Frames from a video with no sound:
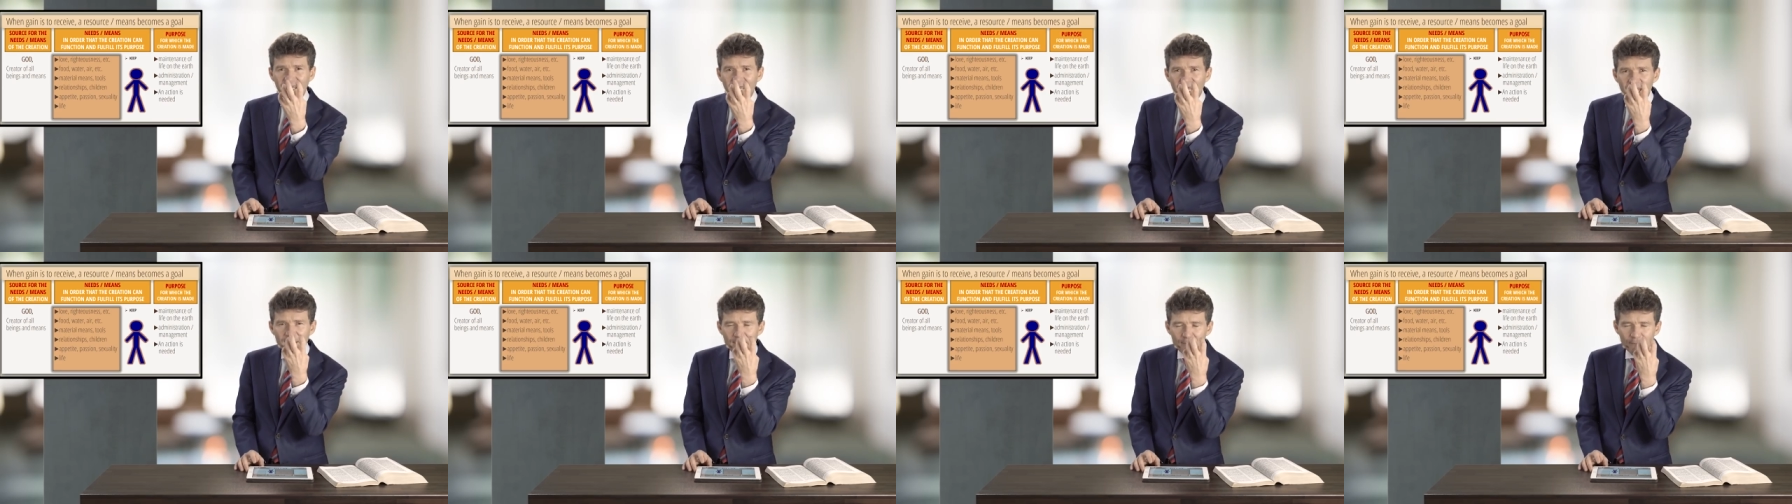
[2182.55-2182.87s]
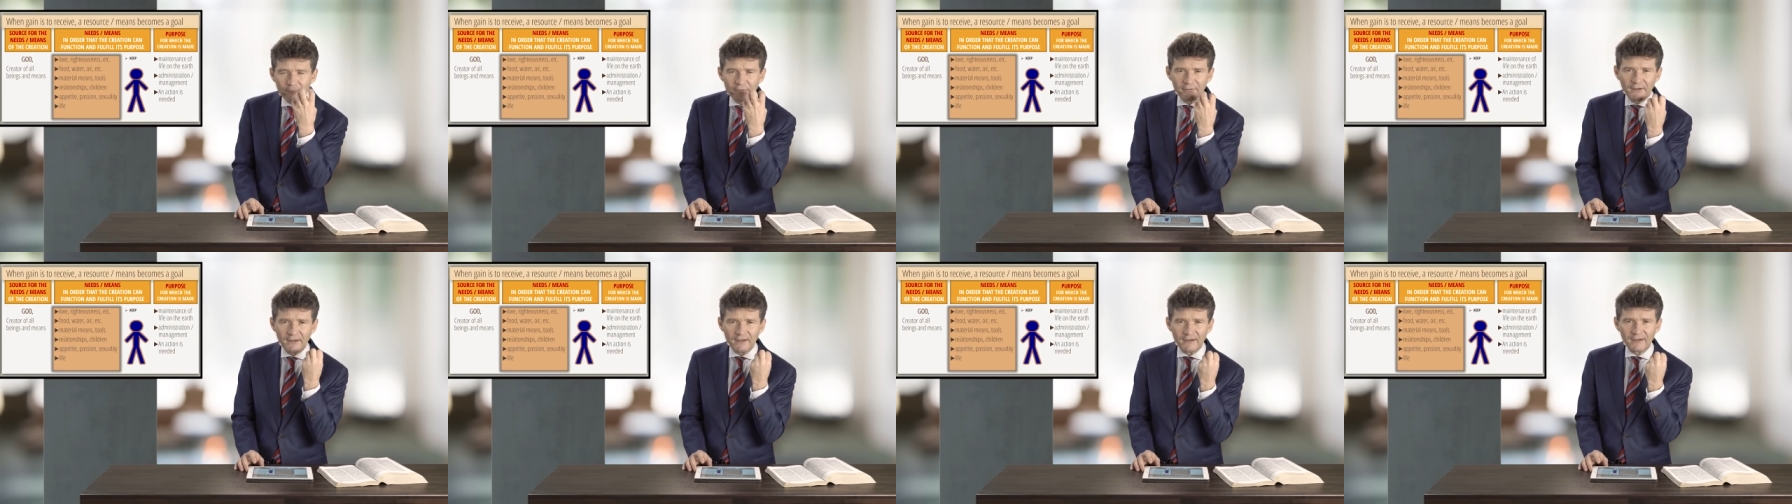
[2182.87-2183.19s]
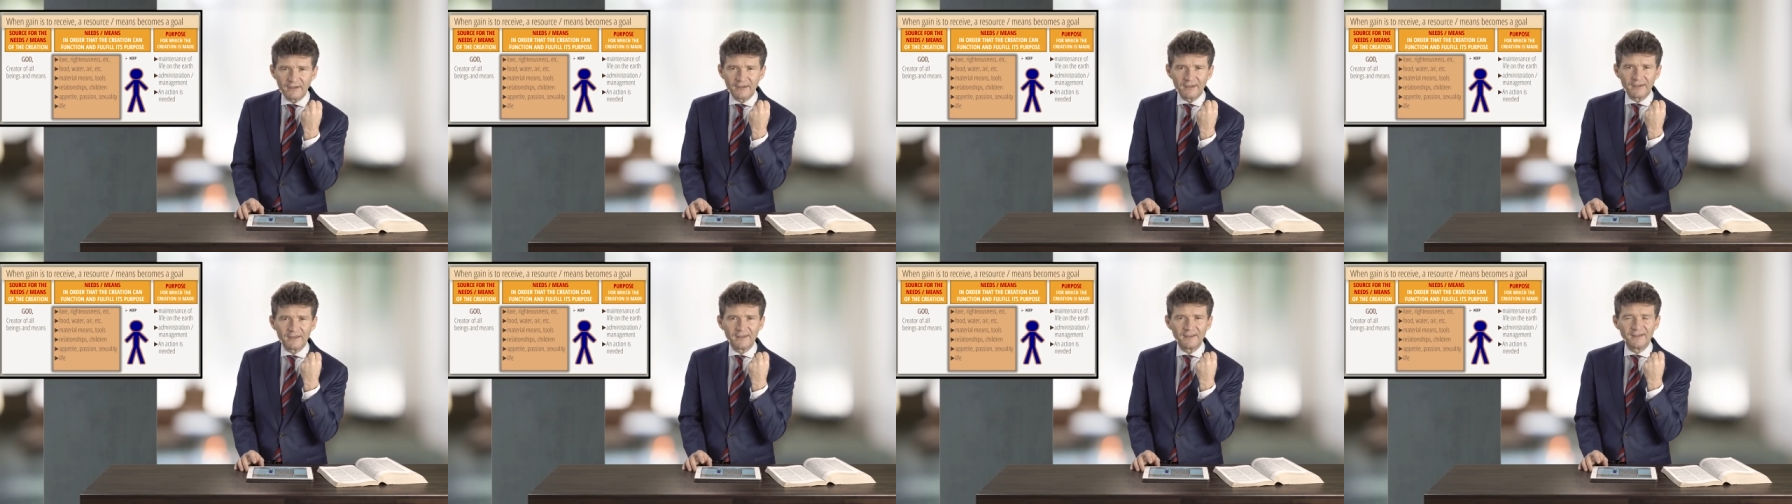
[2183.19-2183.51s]

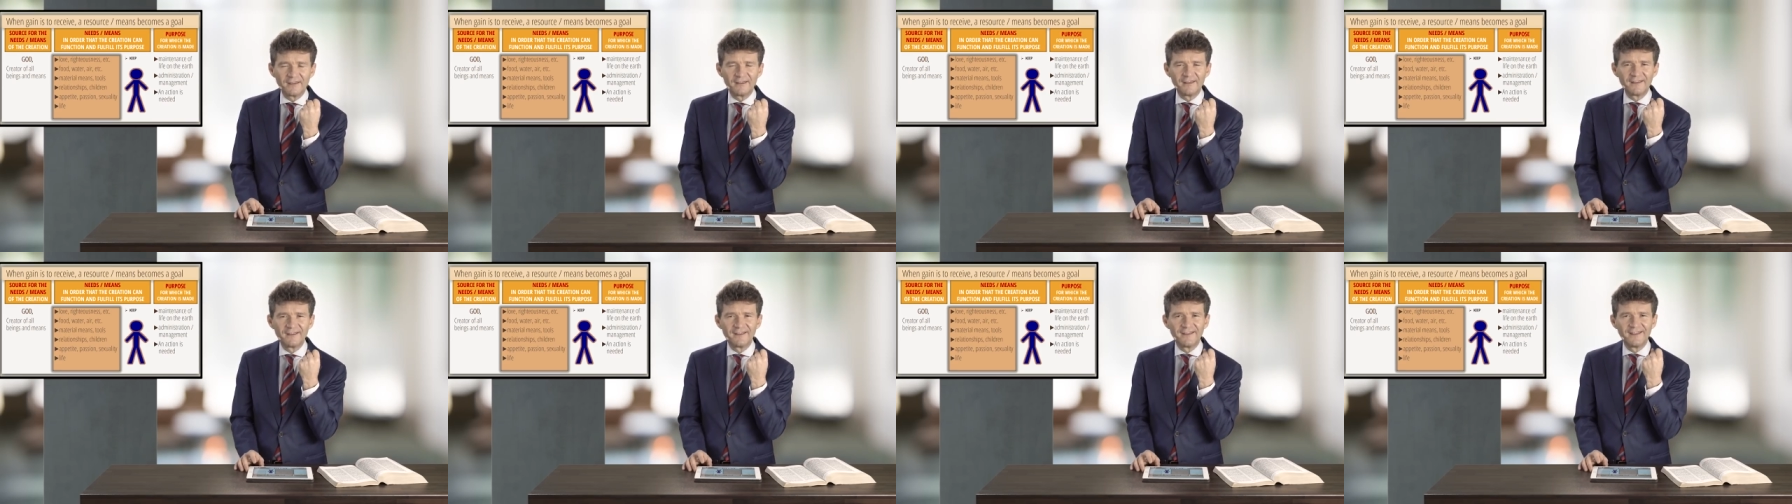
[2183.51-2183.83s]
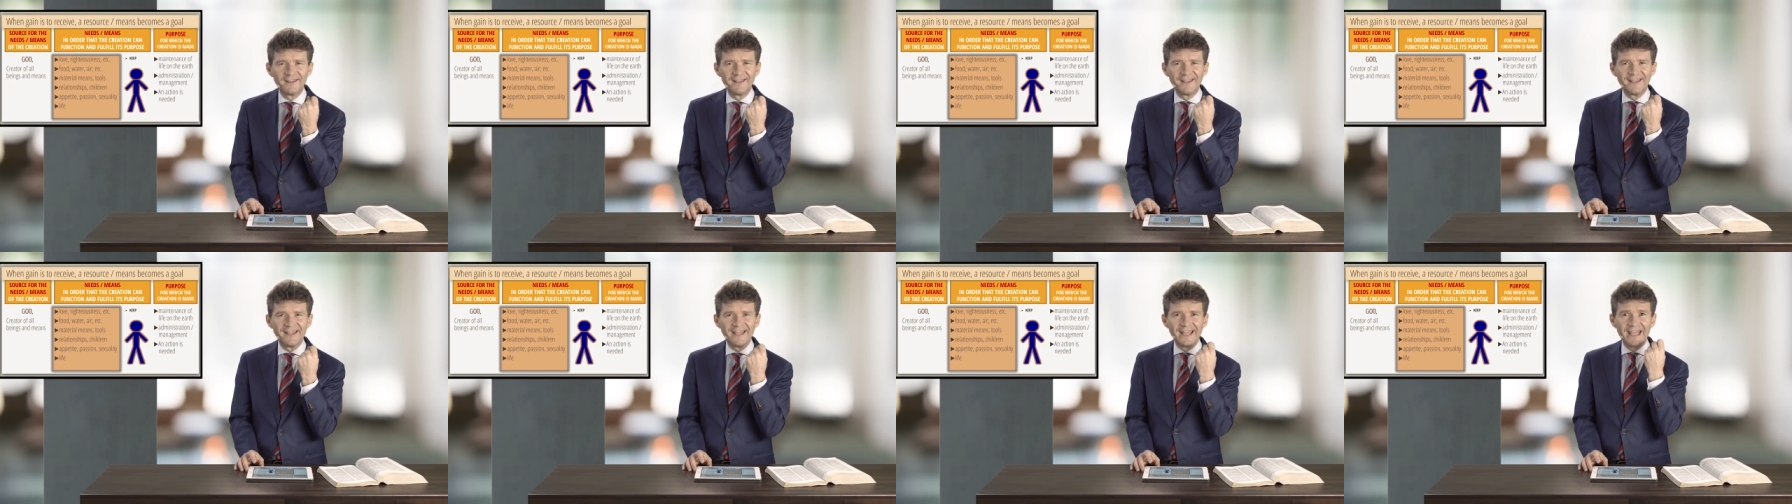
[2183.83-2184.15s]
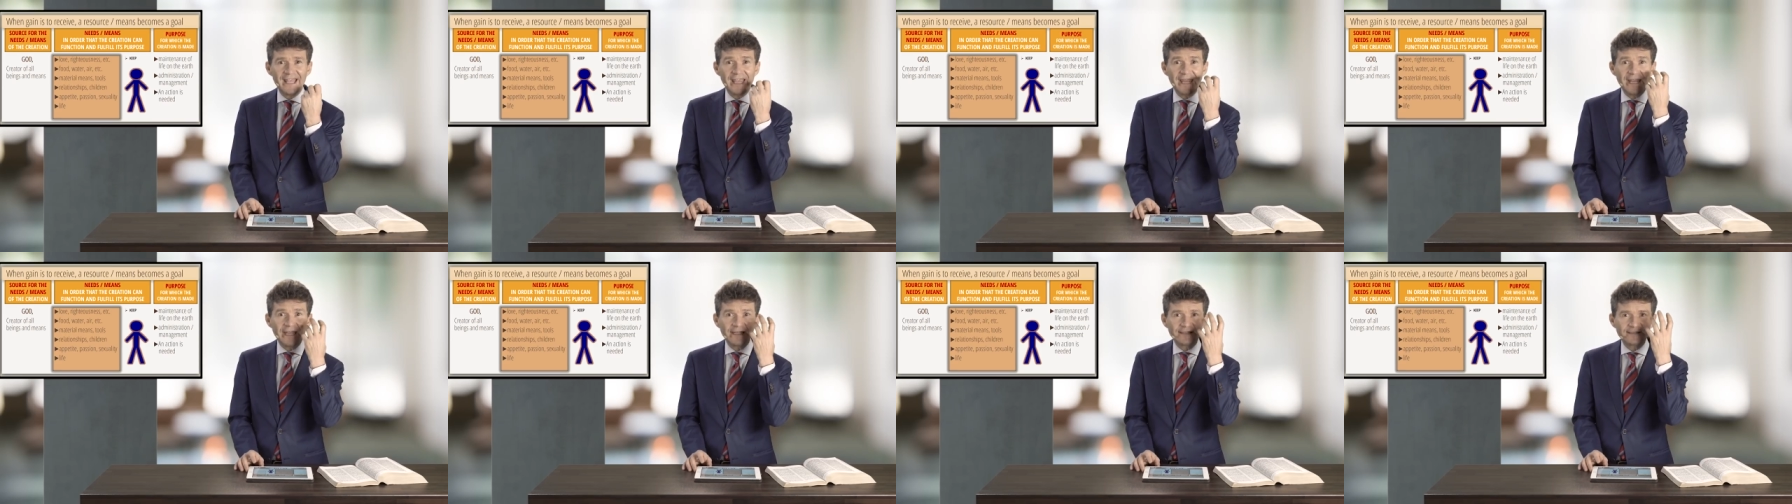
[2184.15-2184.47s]
keeping
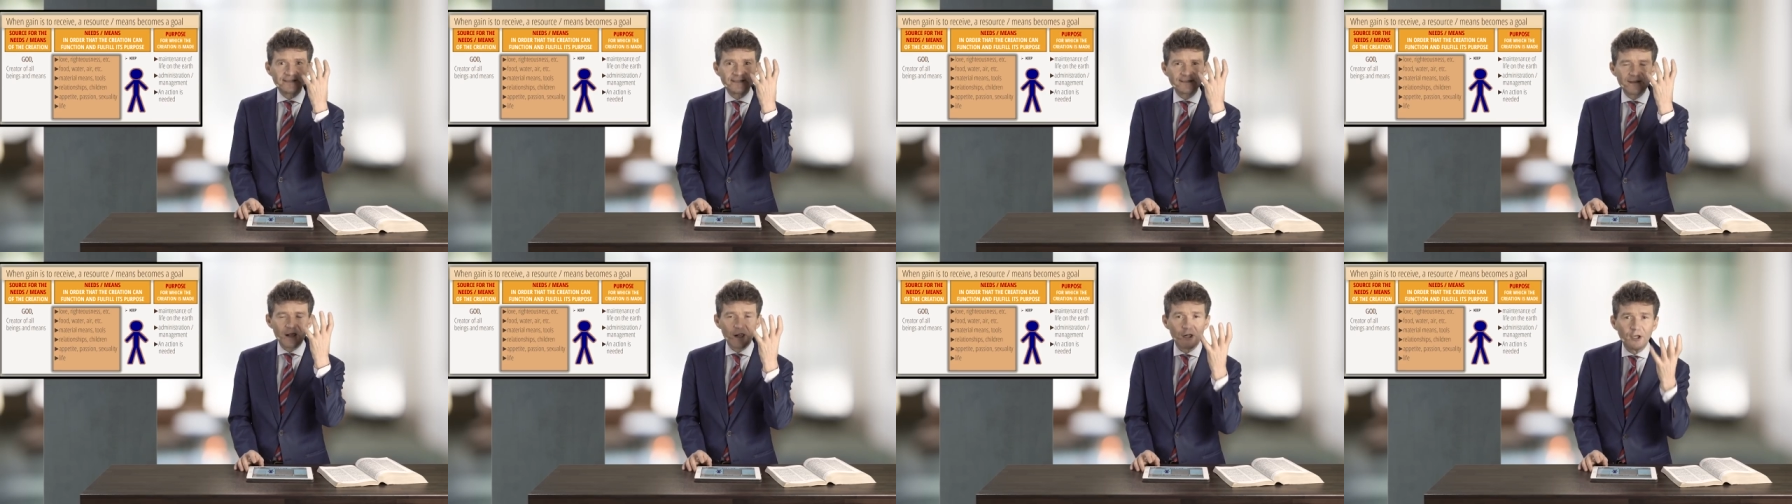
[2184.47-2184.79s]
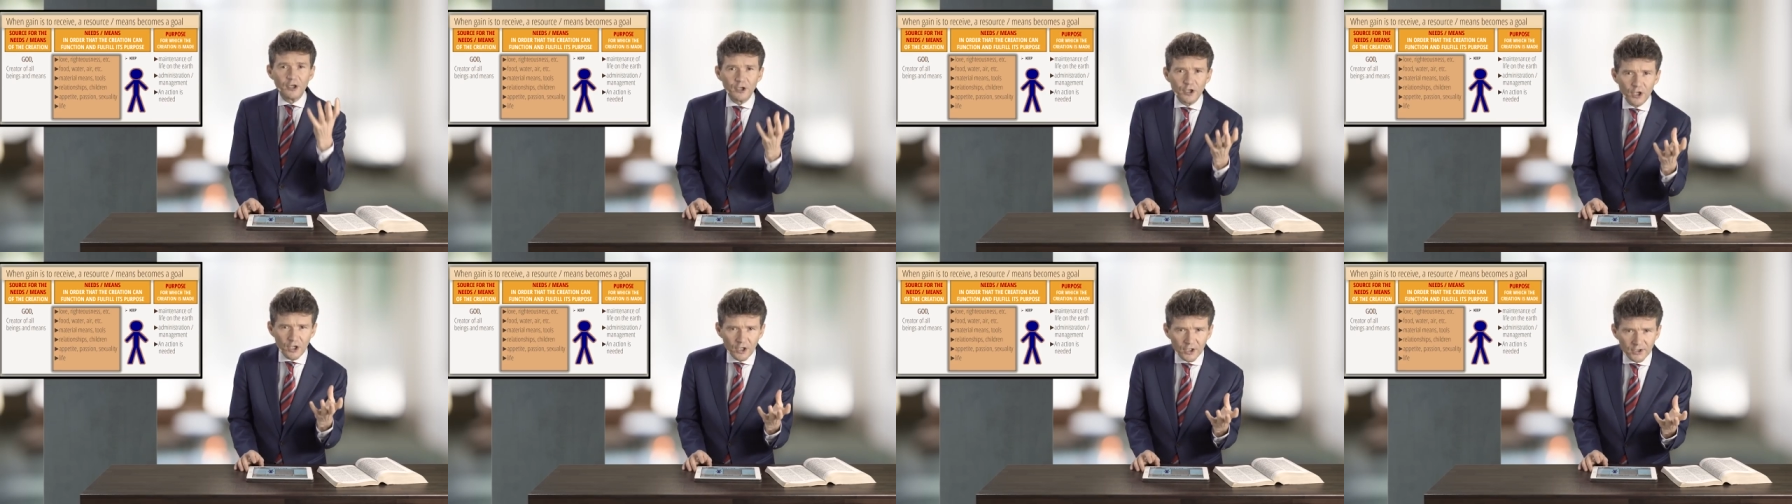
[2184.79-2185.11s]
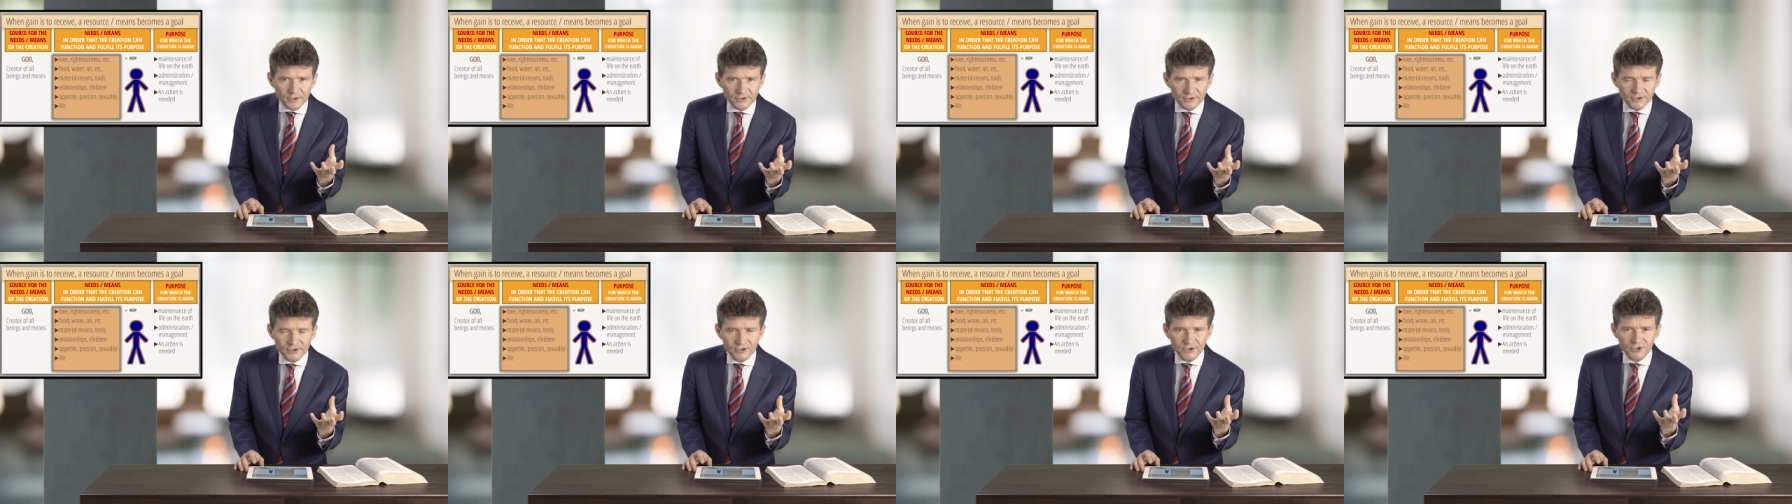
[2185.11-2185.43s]
is
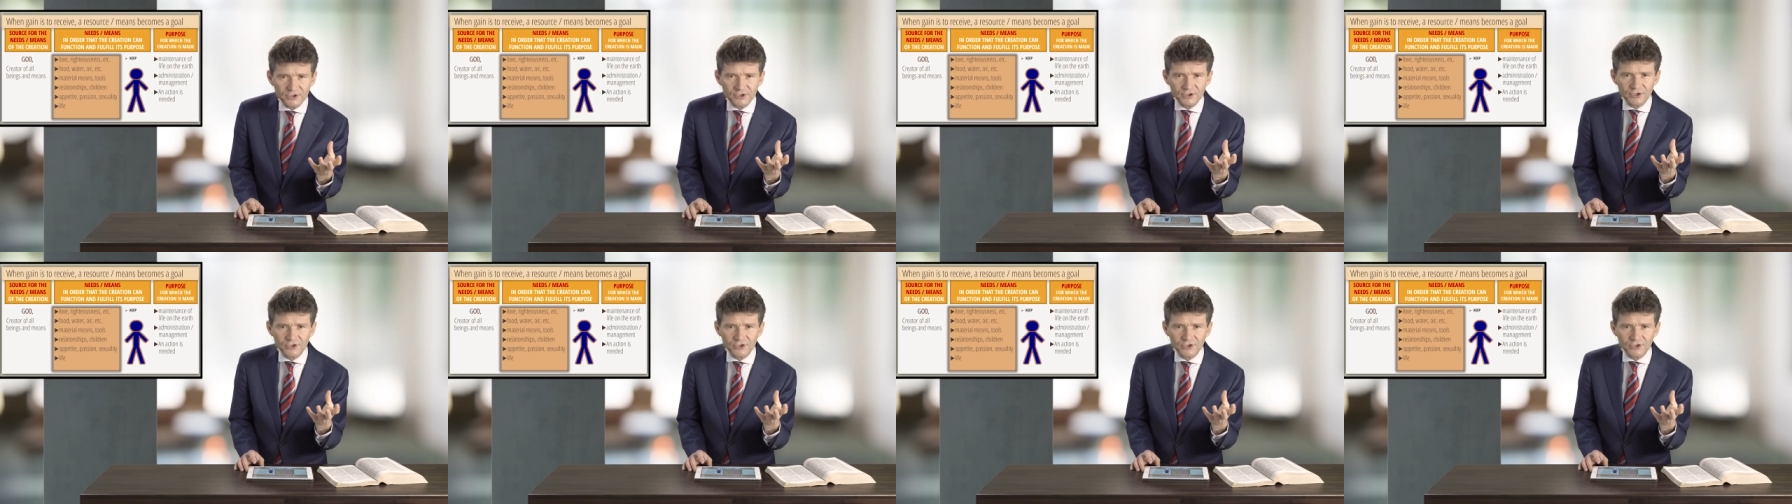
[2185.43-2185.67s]
loss.